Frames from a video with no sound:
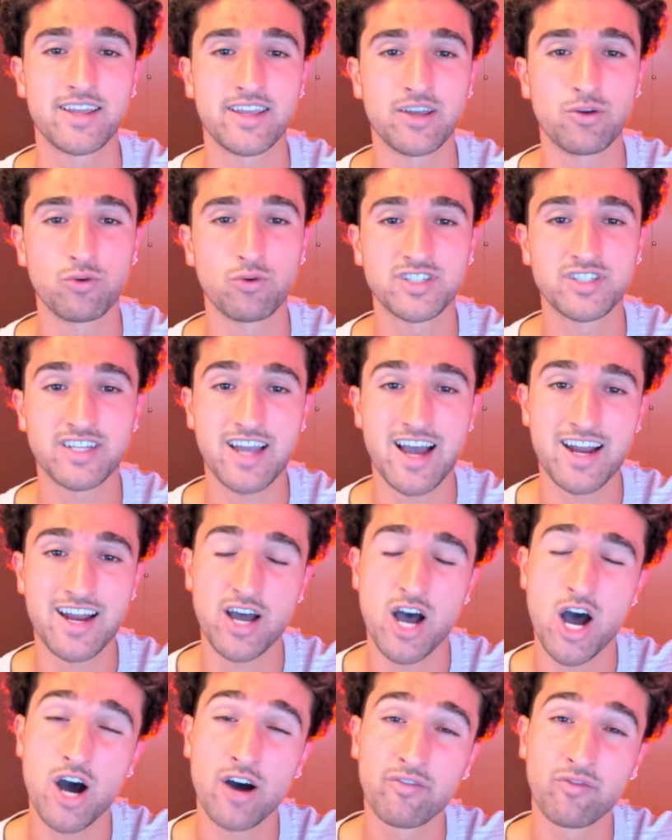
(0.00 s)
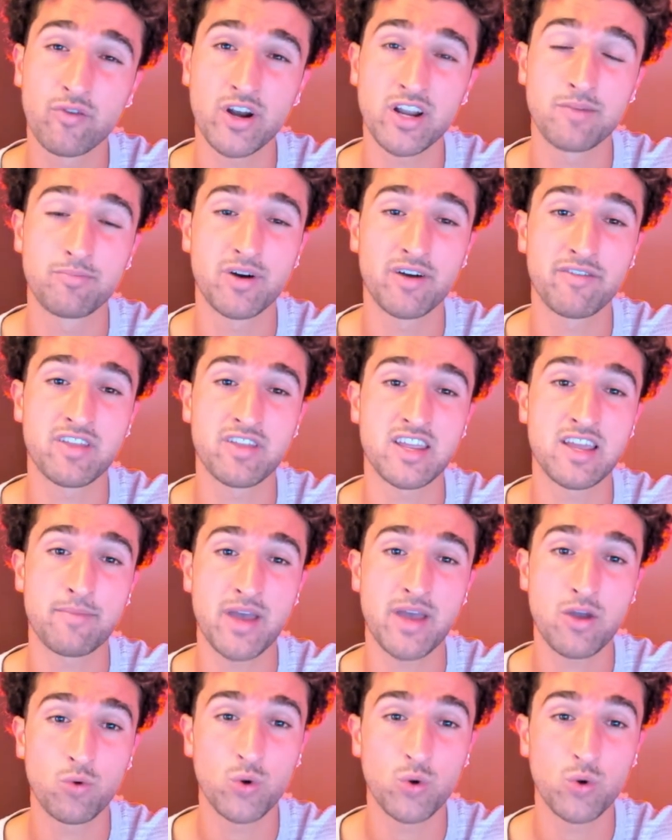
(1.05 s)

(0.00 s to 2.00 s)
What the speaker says: It was kind of hovering above the EMA.